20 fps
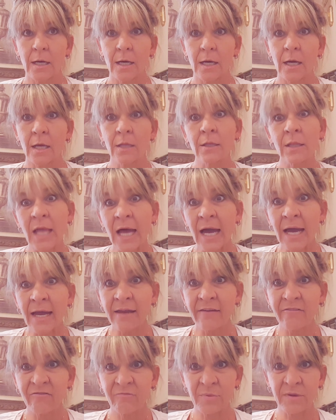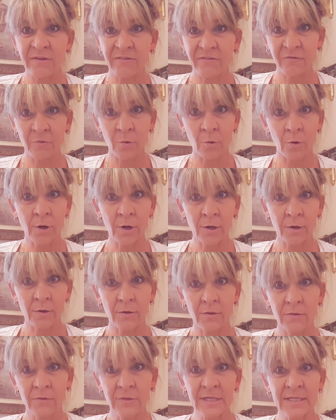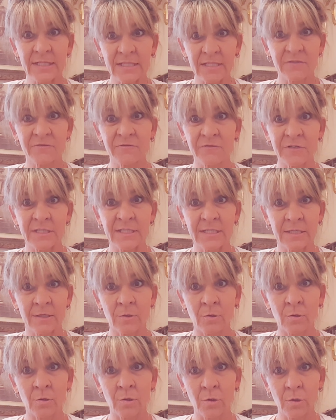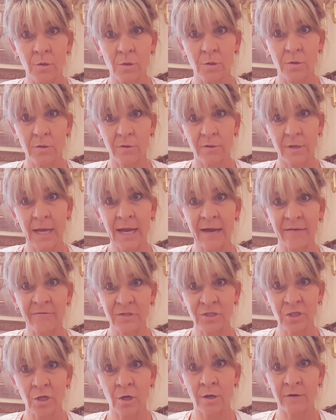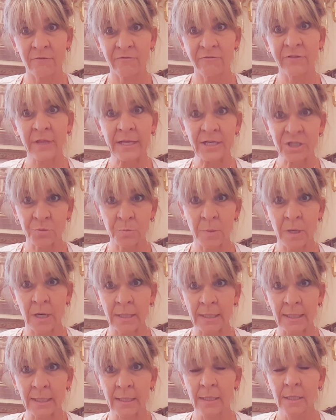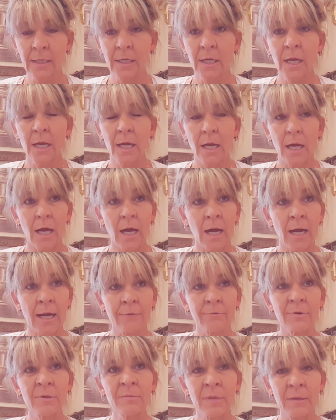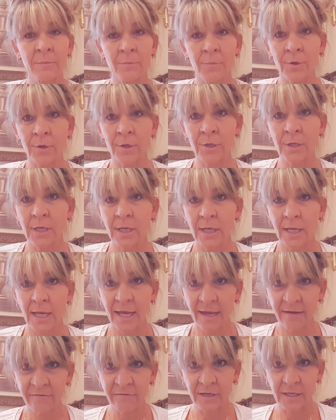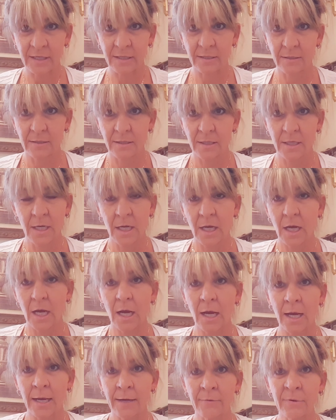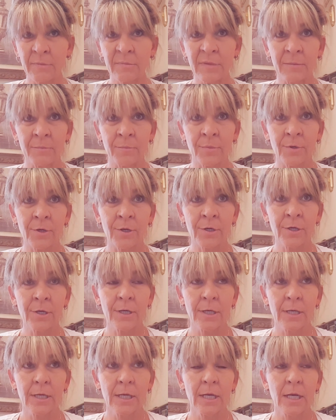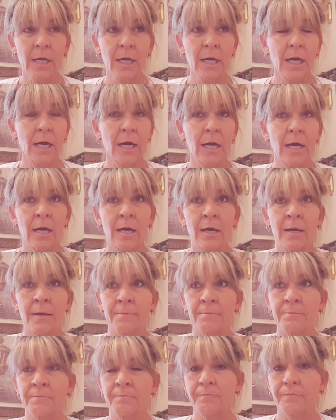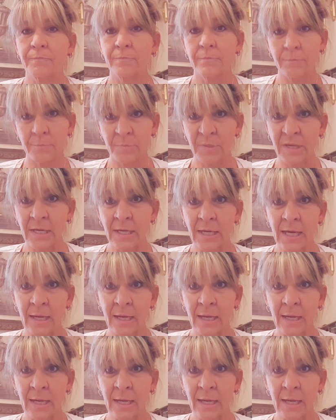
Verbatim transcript: alive before this physical avatar flesh body. I remembered heaven. I remembered um, being